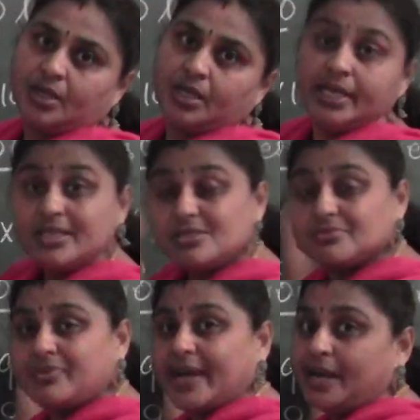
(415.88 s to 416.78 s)

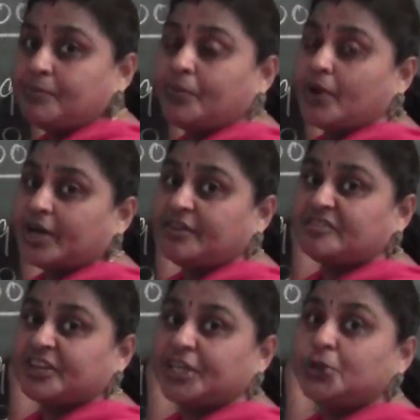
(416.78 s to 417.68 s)
is very important
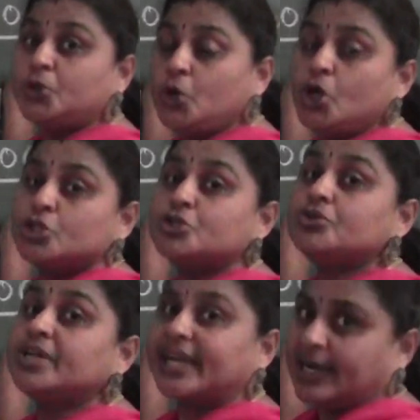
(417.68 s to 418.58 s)
for you
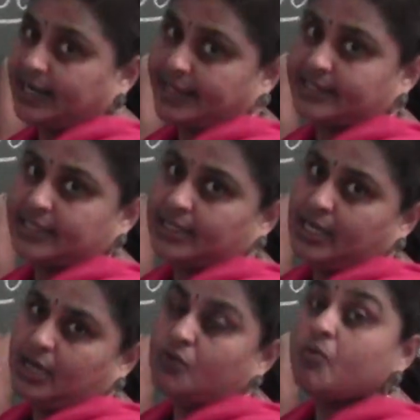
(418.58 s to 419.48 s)
to recollect.
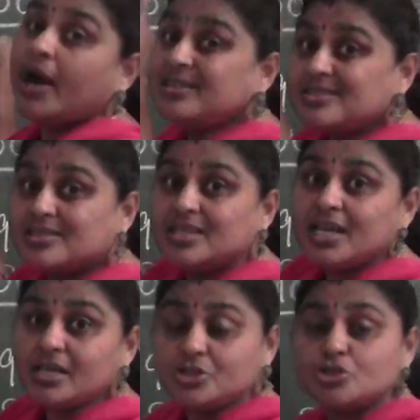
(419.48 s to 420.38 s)
Now once
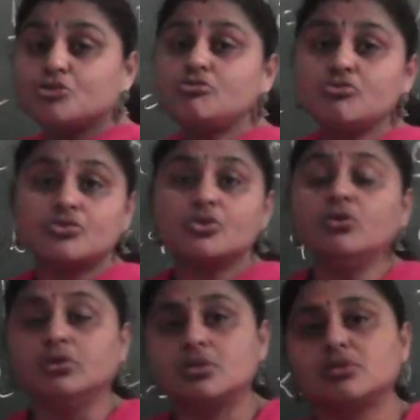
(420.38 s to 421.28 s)
these two
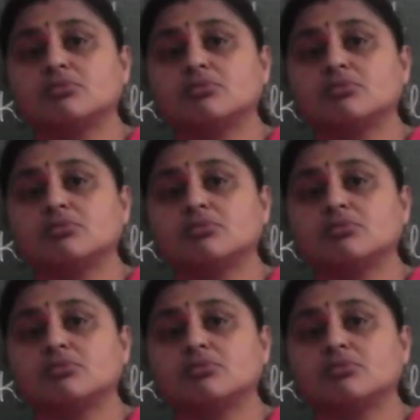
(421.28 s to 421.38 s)
rules